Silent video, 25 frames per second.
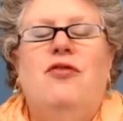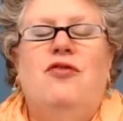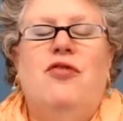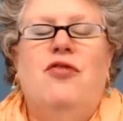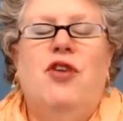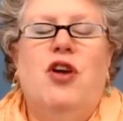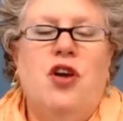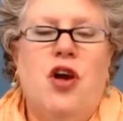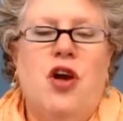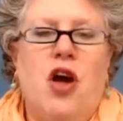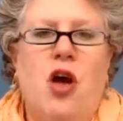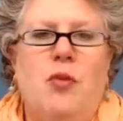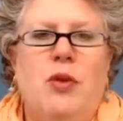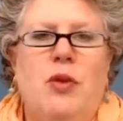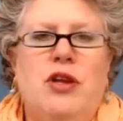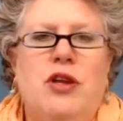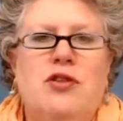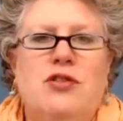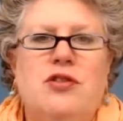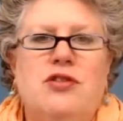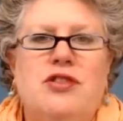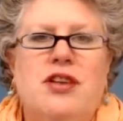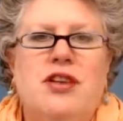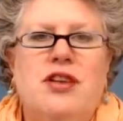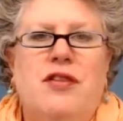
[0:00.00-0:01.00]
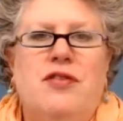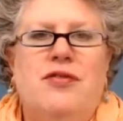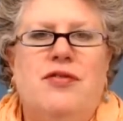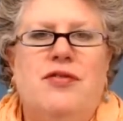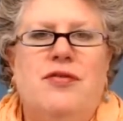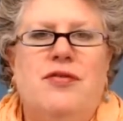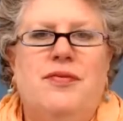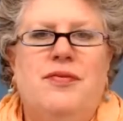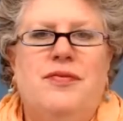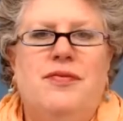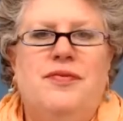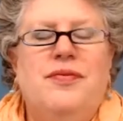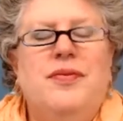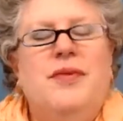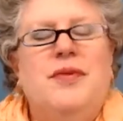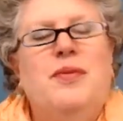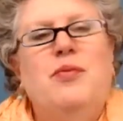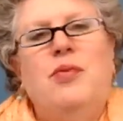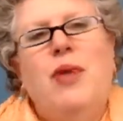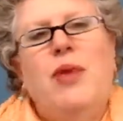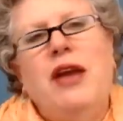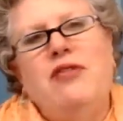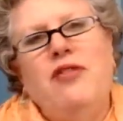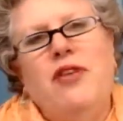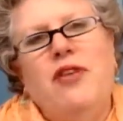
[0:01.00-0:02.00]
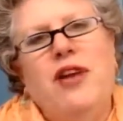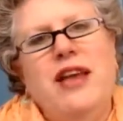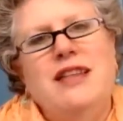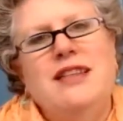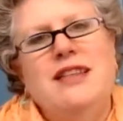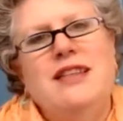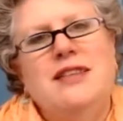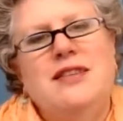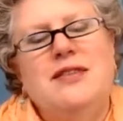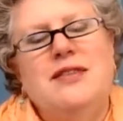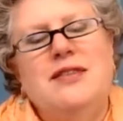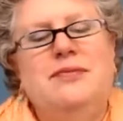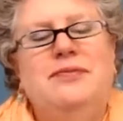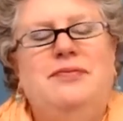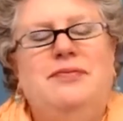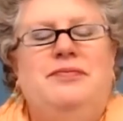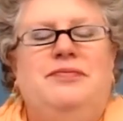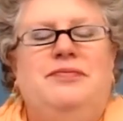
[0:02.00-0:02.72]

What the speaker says: for calming yourself. Bye, friends.